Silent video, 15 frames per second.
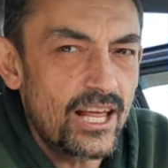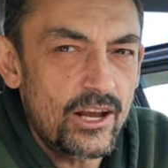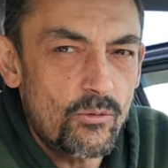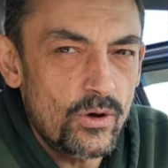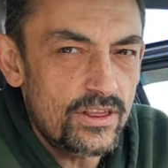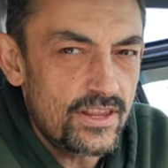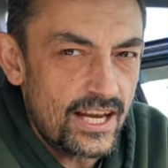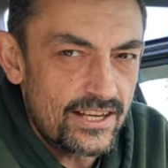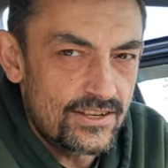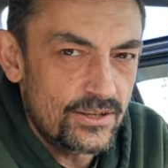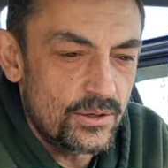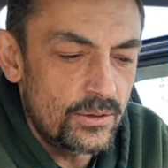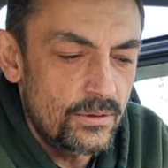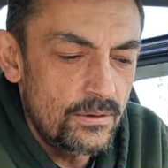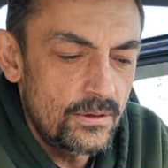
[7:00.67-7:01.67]
like what they
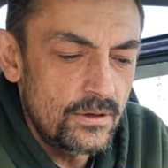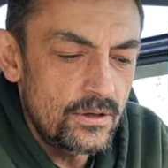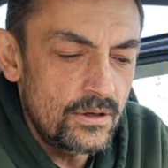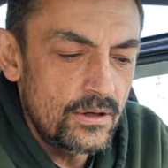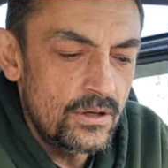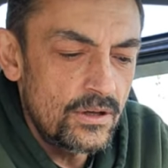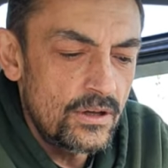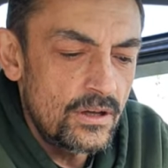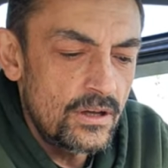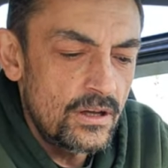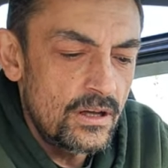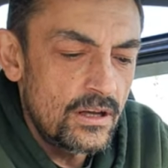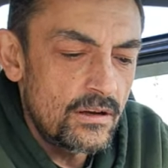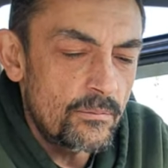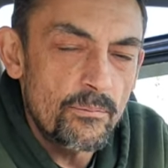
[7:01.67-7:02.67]
do
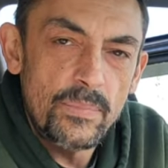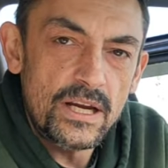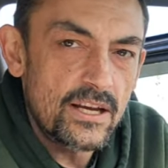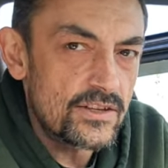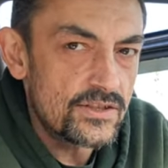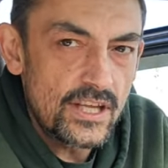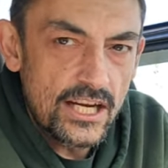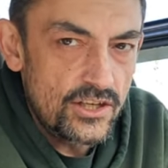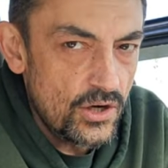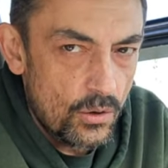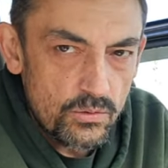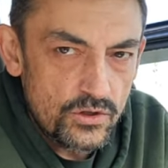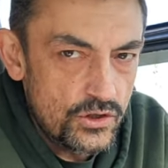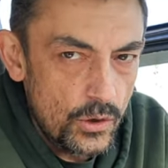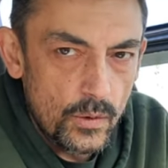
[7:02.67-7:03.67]
because they
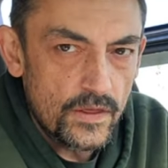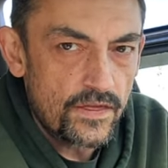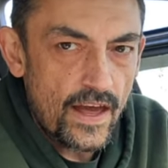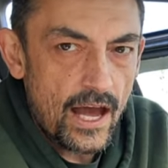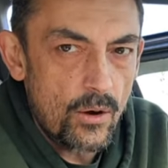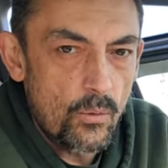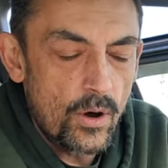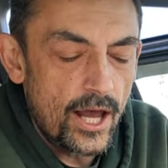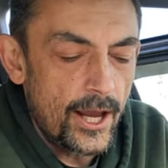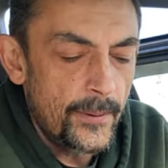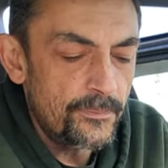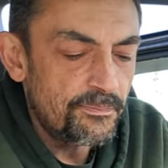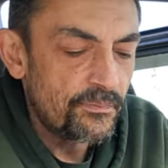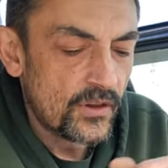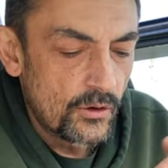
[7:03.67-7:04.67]
don't do it that way,
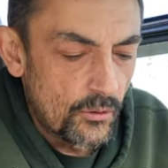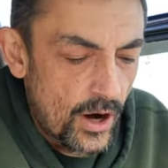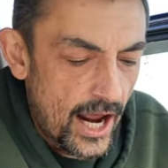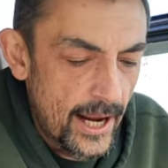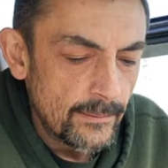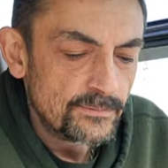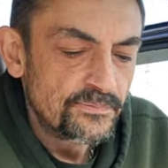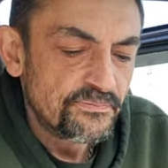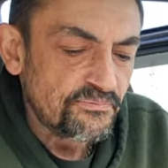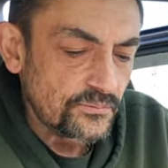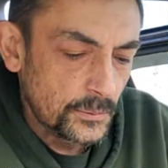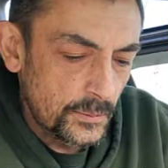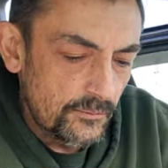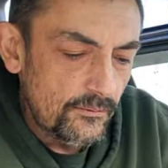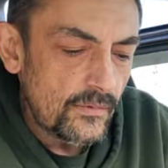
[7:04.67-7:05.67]
right?
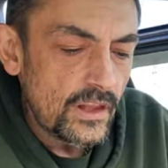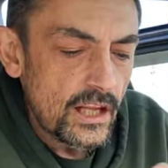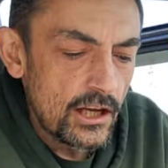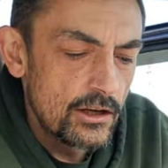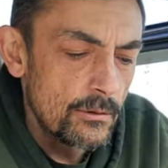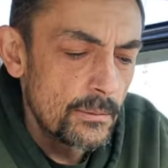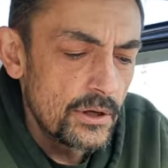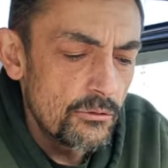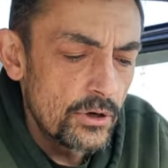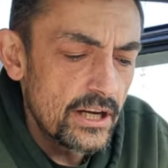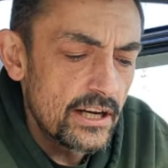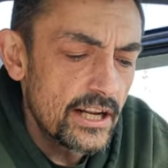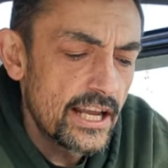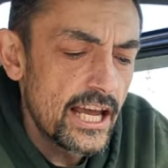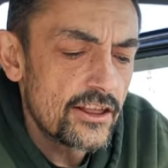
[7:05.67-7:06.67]
Let me read
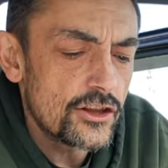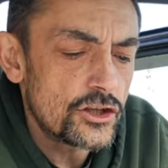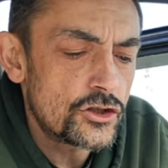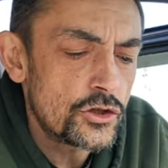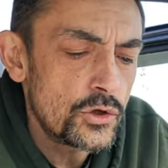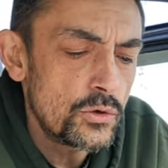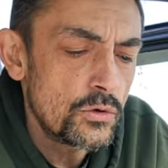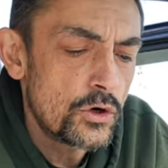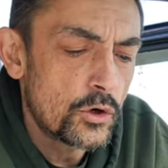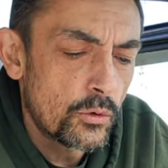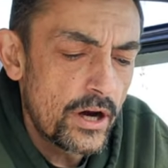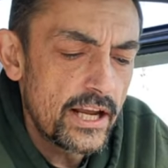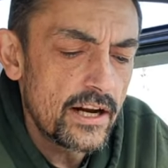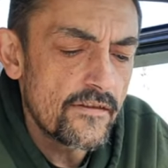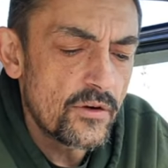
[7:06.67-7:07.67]
it again. The too
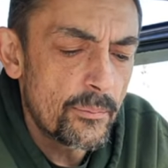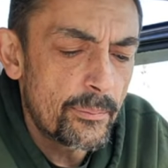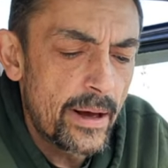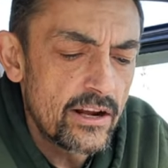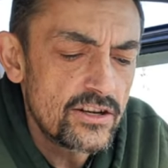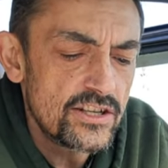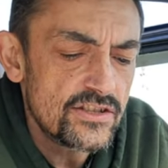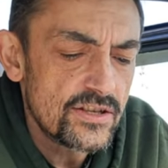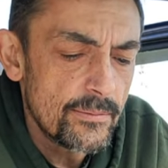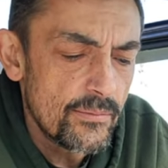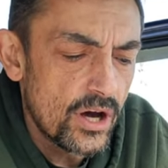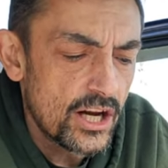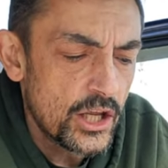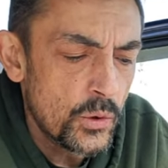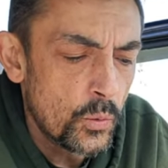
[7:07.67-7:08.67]
great of abundance of
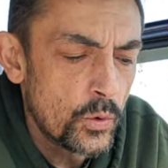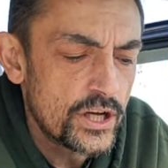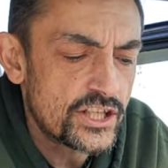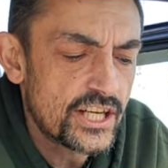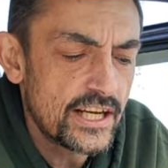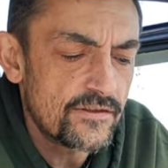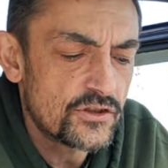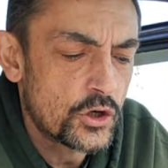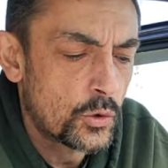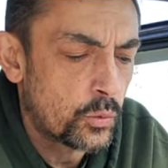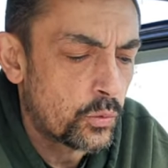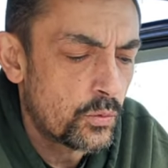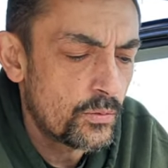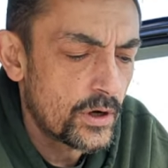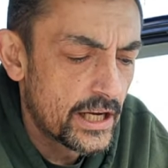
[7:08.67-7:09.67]
money, which gives
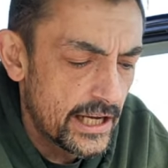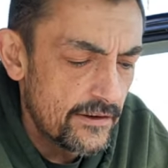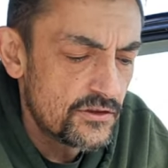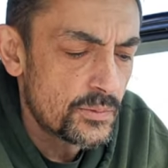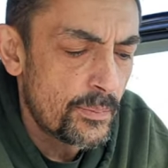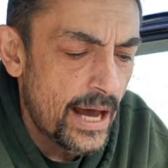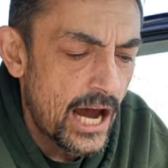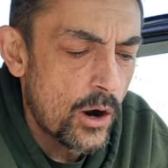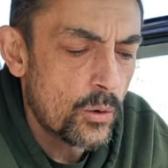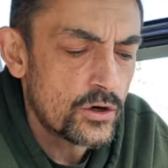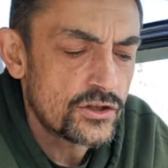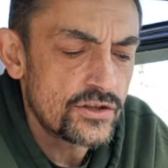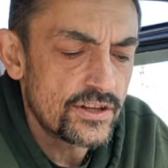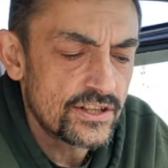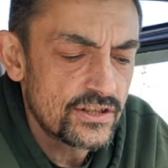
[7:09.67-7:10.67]
gives power
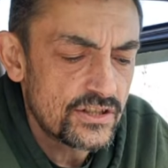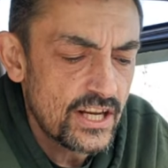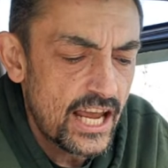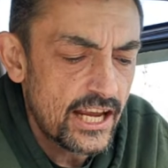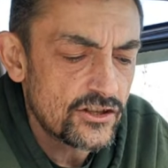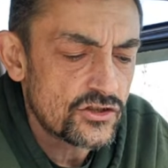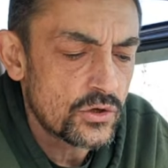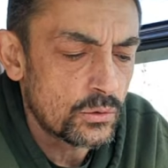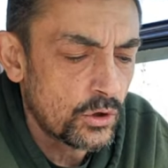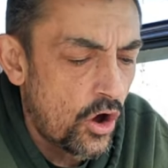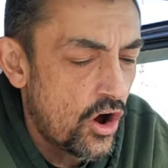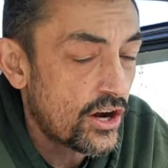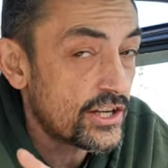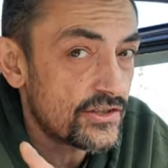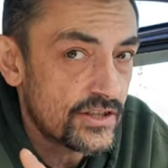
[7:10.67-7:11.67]
to the state so
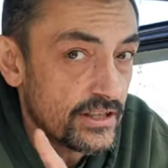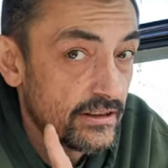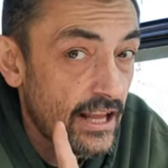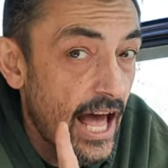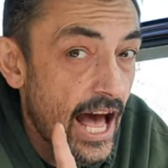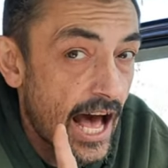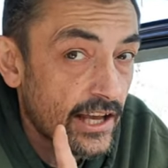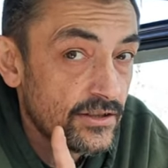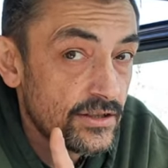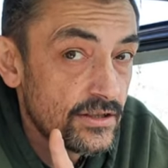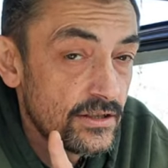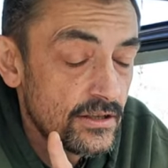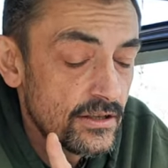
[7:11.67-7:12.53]
long as it lasts,